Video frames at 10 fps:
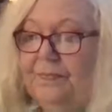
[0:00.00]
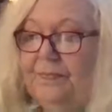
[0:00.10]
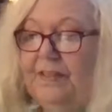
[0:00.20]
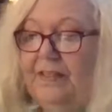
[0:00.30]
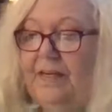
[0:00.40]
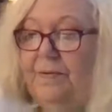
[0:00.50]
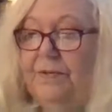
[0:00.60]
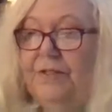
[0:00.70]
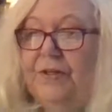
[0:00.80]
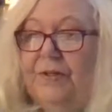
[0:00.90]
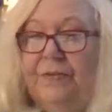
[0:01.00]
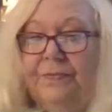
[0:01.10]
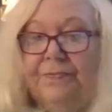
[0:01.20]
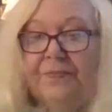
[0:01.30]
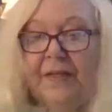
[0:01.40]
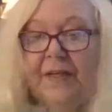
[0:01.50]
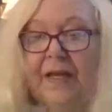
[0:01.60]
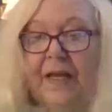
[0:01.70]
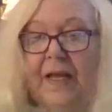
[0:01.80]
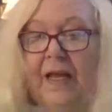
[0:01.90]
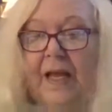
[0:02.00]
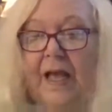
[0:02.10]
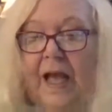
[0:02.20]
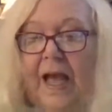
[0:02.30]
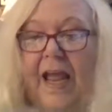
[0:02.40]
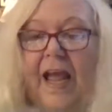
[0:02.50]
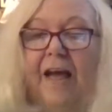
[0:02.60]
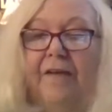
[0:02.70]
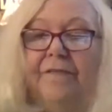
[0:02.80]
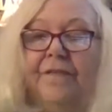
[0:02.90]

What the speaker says: It's number 2. I have